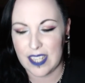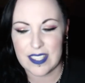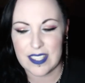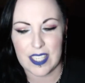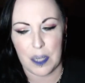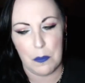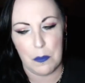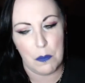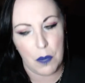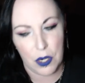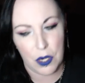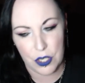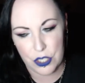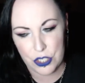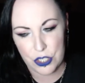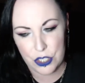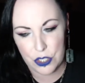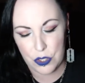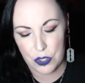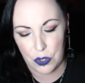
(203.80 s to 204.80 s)
I guess like a
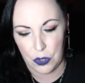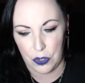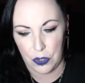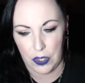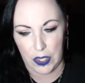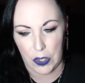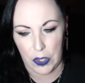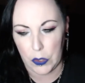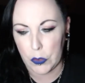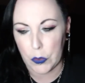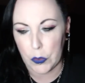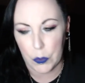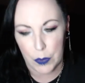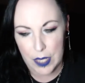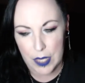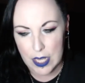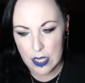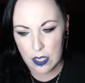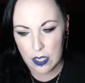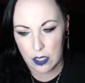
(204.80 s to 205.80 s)
marsh or like a
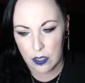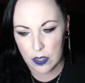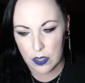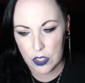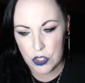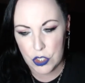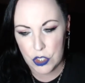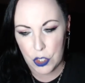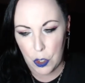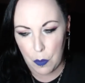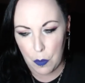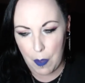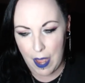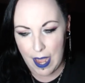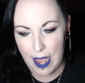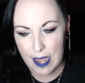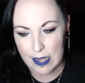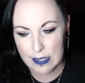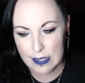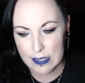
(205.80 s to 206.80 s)
creek that you go
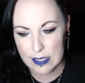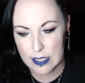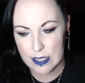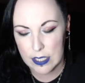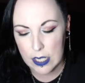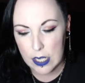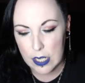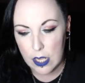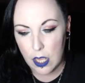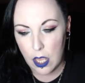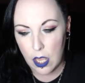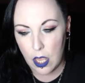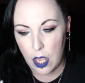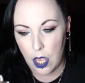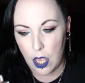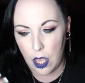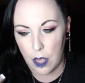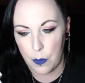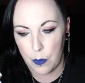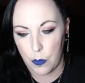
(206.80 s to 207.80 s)
past
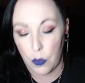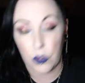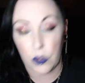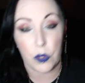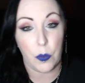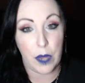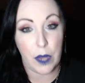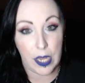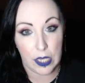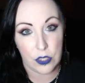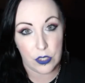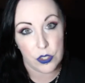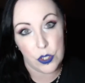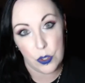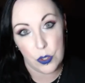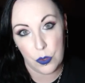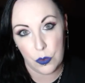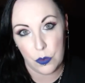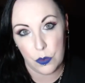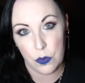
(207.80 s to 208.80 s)
on the way
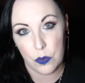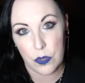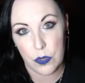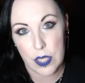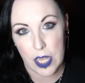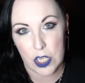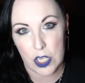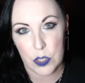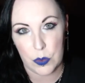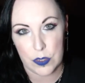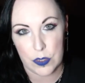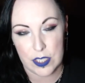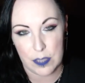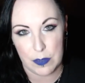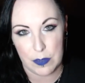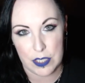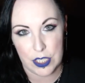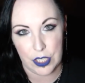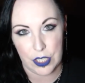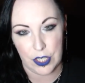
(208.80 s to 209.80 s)
to the actual
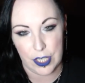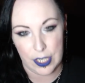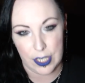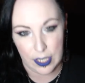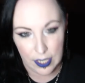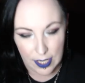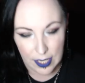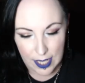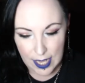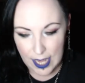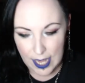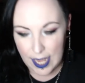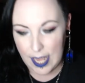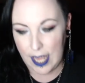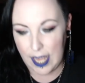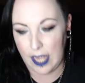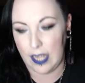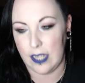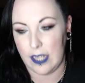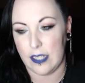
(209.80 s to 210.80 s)
cemetery,
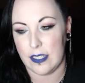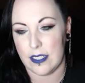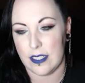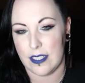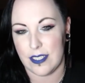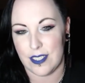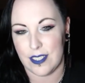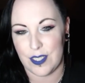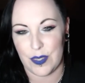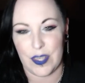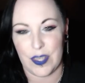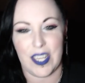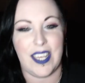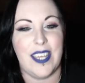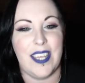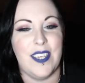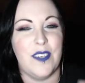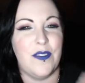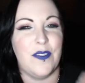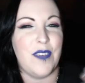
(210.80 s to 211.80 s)
and so
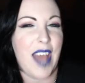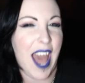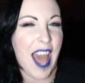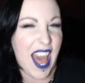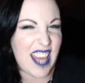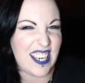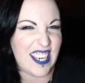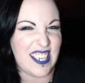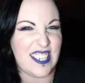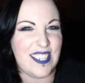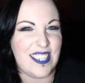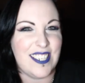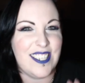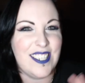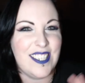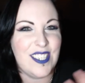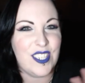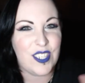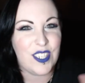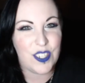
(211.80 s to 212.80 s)
that kind of added
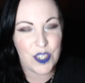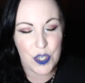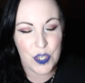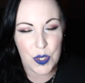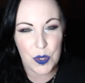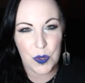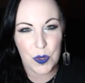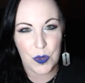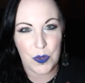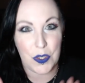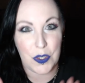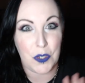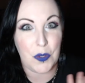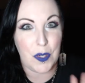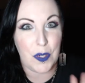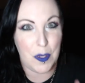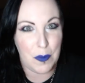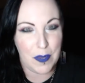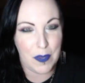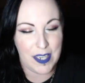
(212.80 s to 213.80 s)
to the
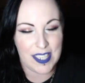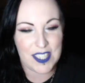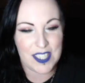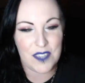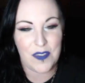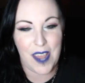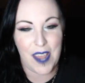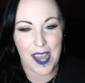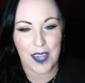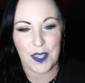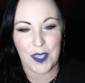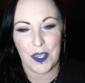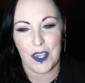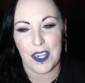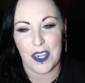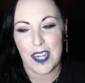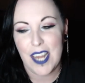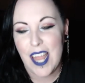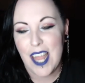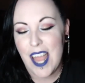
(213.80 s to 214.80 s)
creepiness
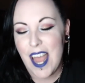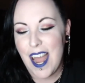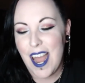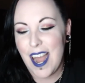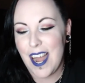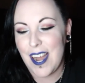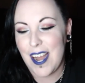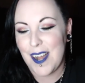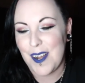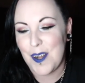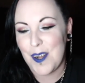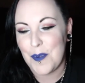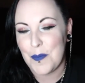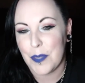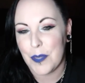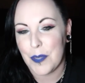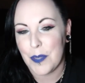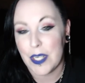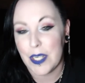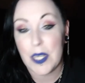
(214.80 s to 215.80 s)
factor.
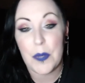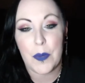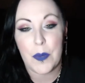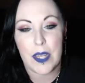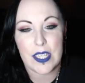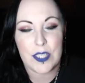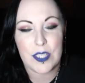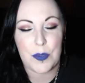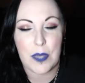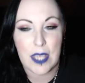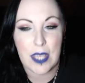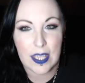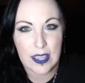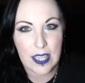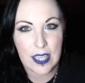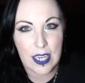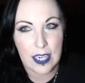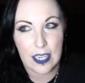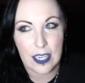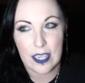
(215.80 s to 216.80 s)
But anyway, so we
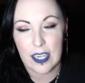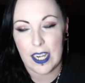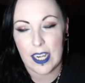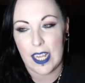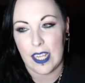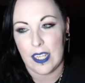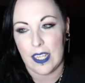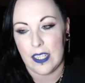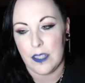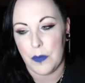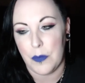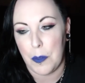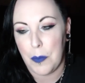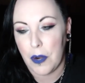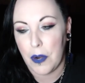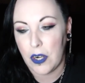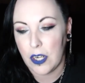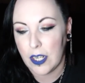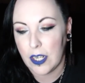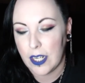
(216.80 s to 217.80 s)
get there and we
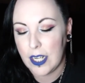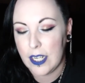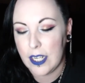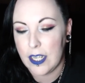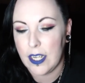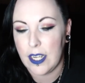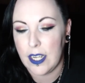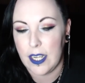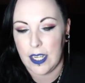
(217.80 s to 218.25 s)
park.